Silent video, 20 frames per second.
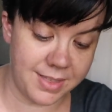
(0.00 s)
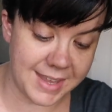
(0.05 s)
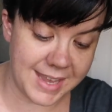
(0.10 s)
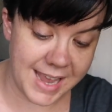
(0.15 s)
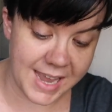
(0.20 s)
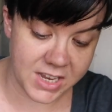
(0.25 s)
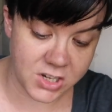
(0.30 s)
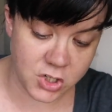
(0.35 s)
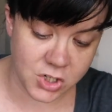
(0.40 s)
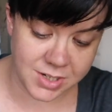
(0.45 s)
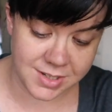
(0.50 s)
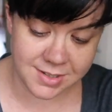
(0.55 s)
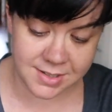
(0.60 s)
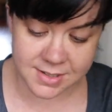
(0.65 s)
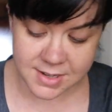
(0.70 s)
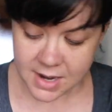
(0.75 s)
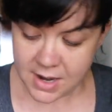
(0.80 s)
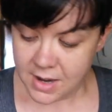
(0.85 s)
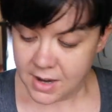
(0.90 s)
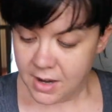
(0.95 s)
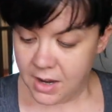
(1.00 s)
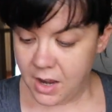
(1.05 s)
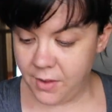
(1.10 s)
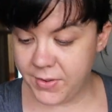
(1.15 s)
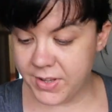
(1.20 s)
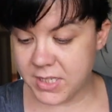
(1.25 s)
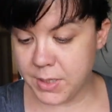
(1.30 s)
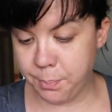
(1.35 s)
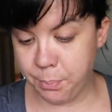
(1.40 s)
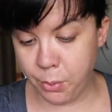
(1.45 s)
the edges
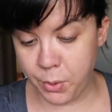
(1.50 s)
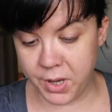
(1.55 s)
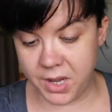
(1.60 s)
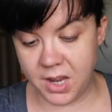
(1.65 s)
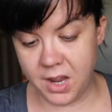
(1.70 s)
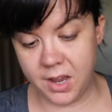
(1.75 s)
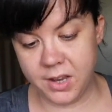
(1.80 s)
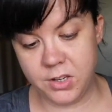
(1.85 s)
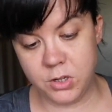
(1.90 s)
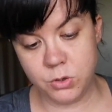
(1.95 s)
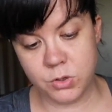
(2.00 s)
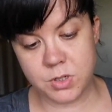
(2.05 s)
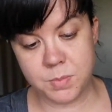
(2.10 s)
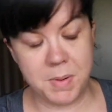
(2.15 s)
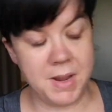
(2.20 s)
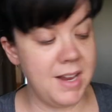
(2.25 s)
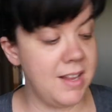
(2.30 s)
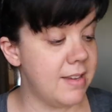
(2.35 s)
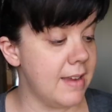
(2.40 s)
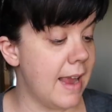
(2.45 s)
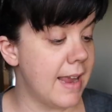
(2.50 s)
if it's a pretty unused piece.